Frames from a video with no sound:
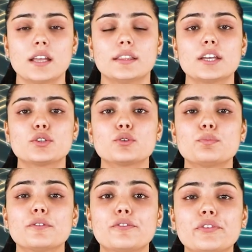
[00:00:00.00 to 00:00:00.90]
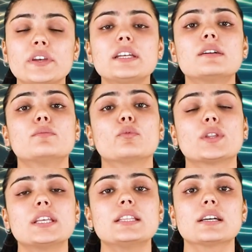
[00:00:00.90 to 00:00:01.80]
There should be freedom
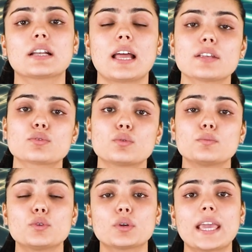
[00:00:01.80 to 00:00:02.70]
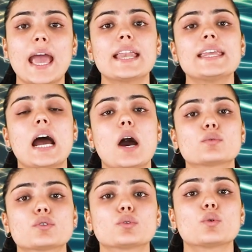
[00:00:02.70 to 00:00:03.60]
within the classroom to carry
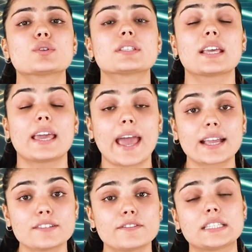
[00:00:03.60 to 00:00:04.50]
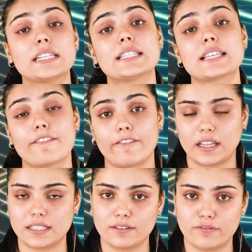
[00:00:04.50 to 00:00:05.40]
out those activities
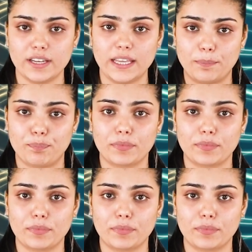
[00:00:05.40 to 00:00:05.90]
effectively.